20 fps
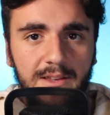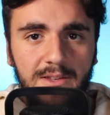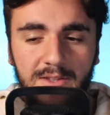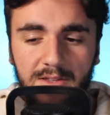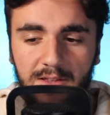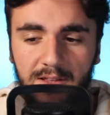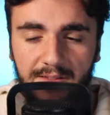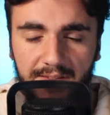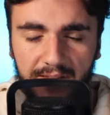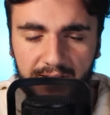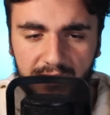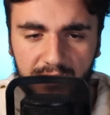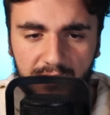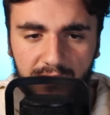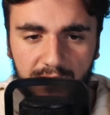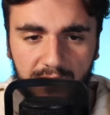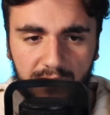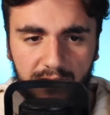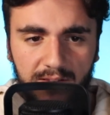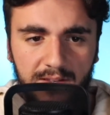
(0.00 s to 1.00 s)
this
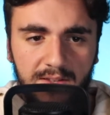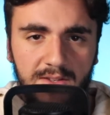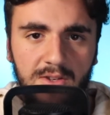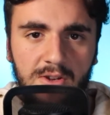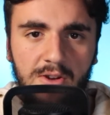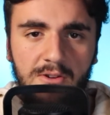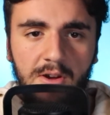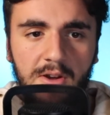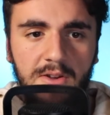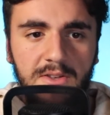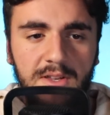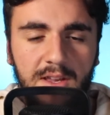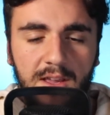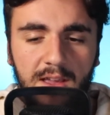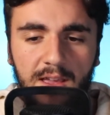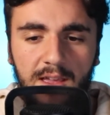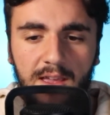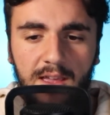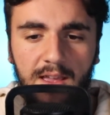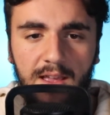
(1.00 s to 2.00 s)
year's Euros.
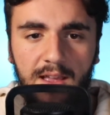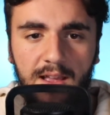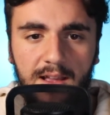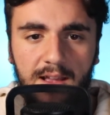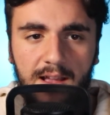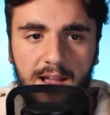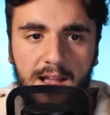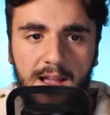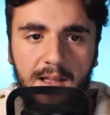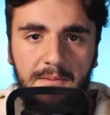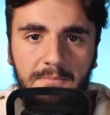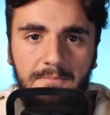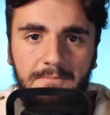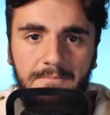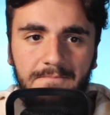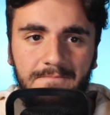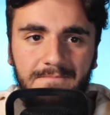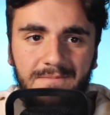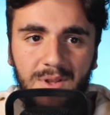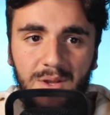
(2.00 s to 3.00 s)

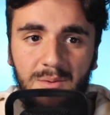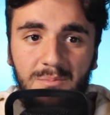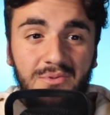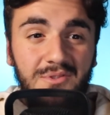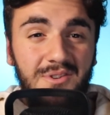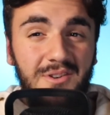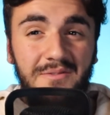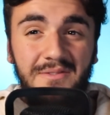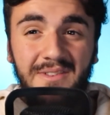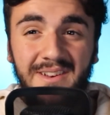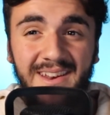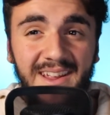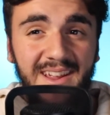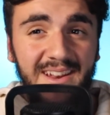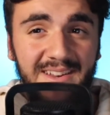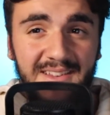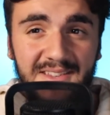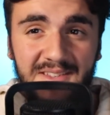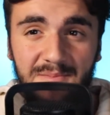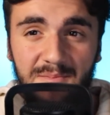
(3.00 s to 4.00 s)
Bruno
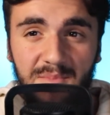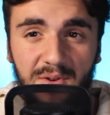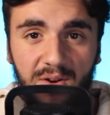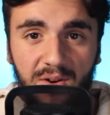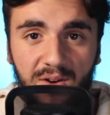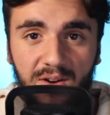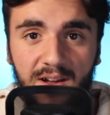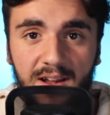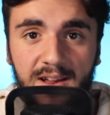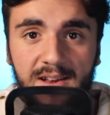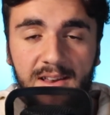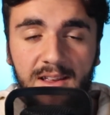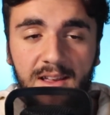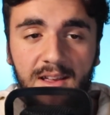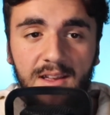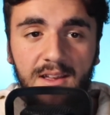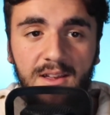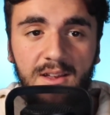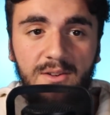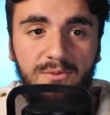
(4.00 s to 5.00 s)
Fernandes in behind,
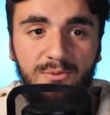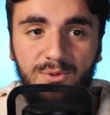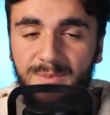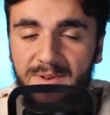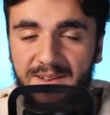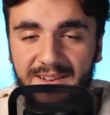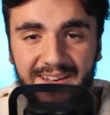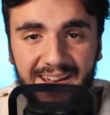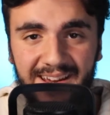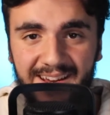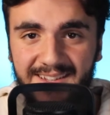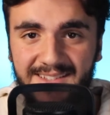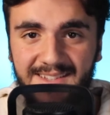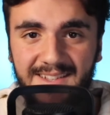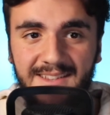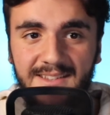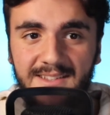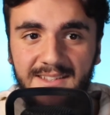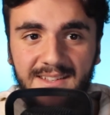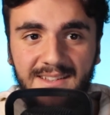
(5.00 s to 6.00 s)
Ruben
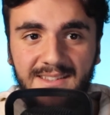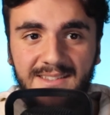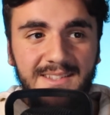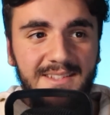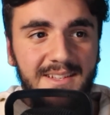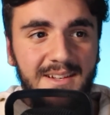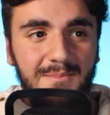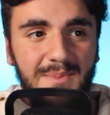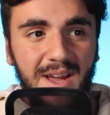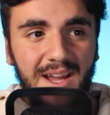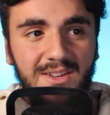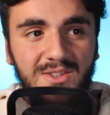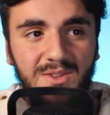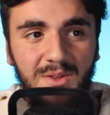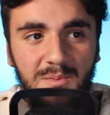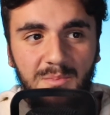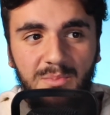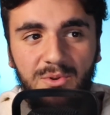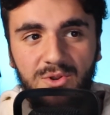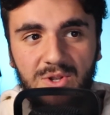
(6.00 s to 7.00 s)
Dias in centre back.
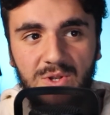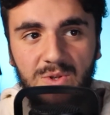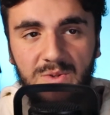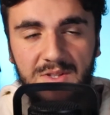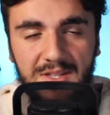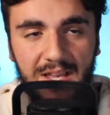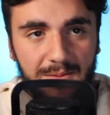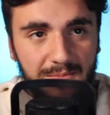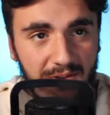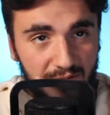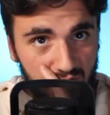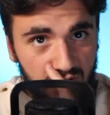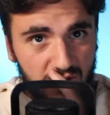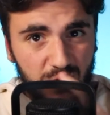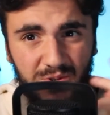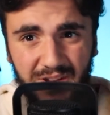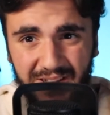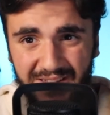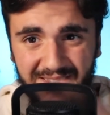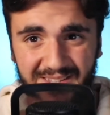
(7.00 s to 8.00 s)
So the Portugal team, and
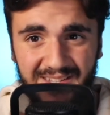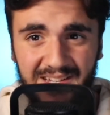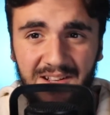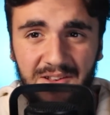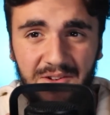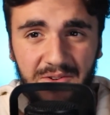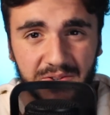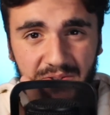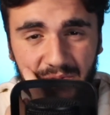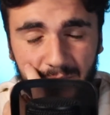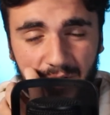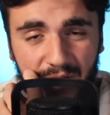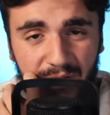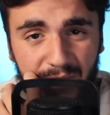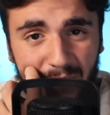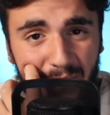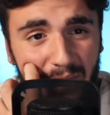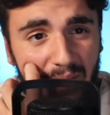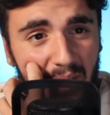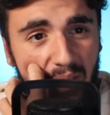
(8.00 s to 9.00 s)
João Cancelo as
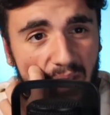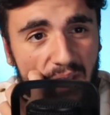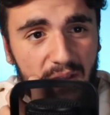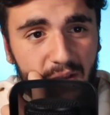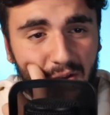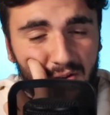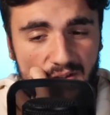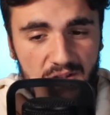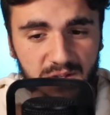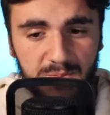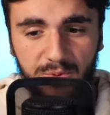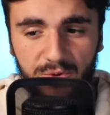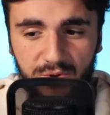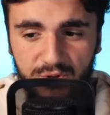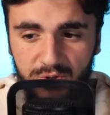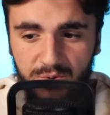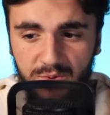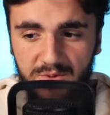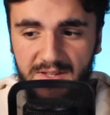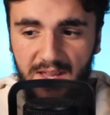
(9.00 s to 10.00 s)
well. So this
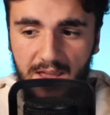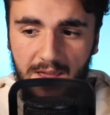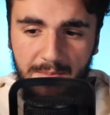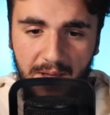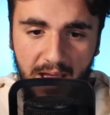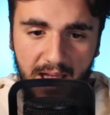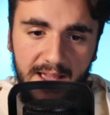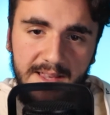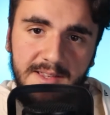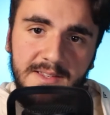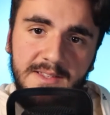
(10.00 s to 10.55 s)
Portugal team